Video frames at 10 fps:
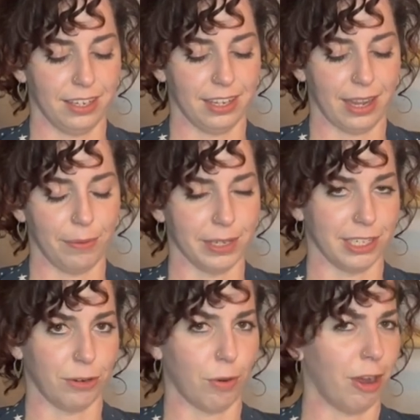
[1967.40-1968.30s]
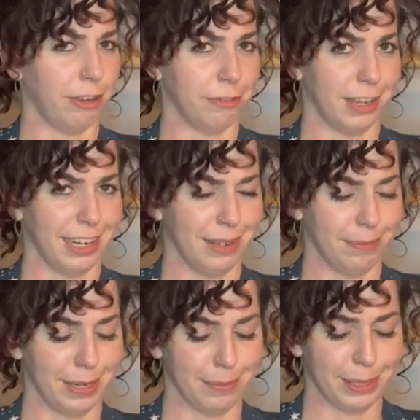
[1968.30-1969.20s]
I wasn't qualified,
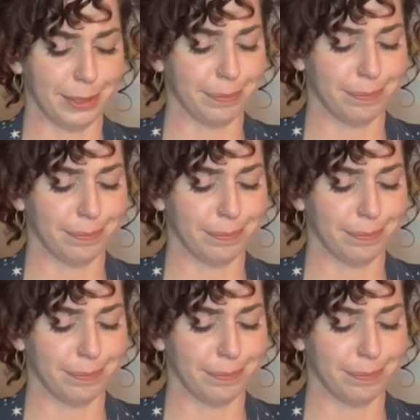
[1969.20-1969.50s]
maybe.